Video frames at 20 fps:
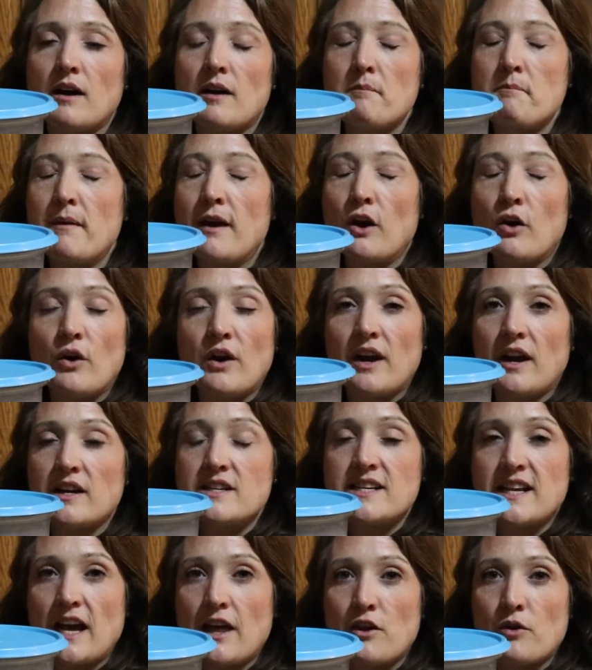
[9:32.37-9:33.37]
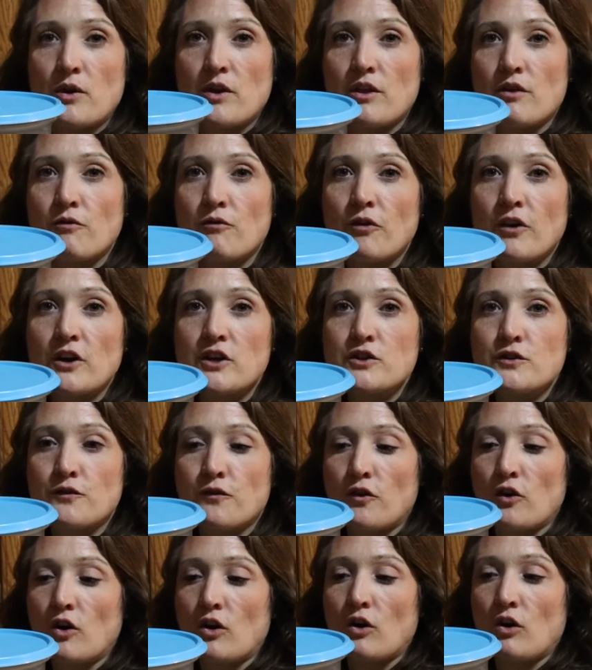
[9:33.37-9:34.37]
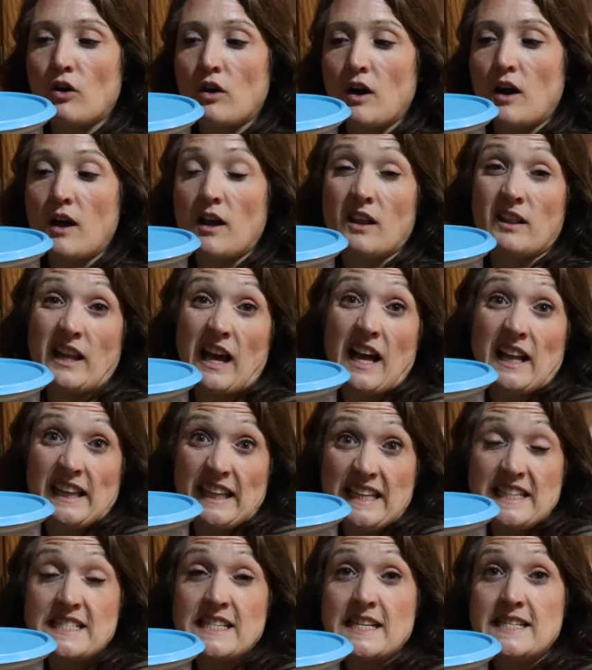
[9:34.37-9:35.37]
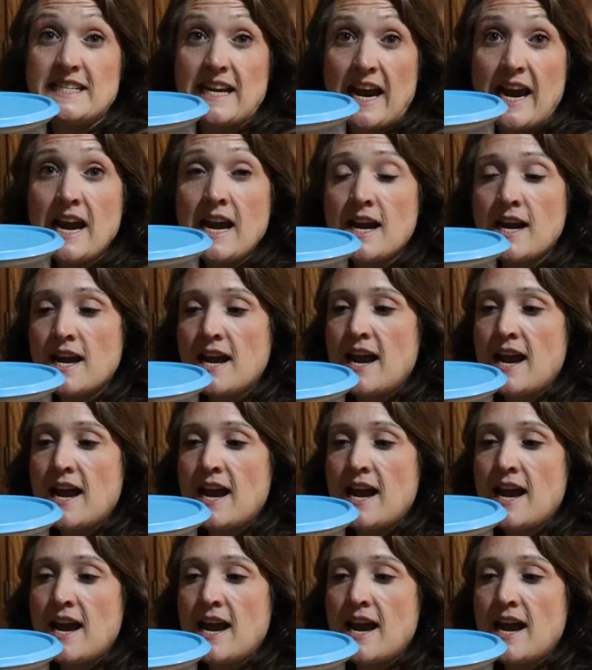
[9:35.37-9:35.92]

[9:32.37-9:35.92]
marry together in the fridge for at least a day,